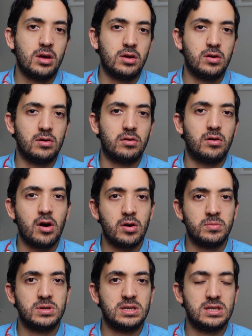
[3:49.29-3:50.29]
your
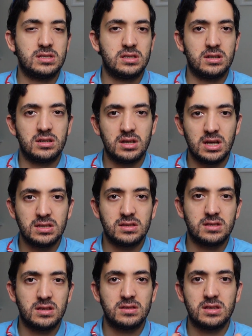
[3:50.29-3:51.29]
Home Assistant
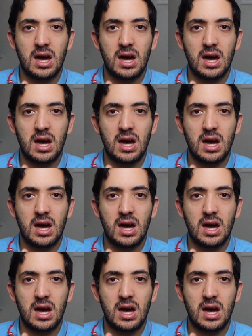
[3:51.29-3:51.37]
instance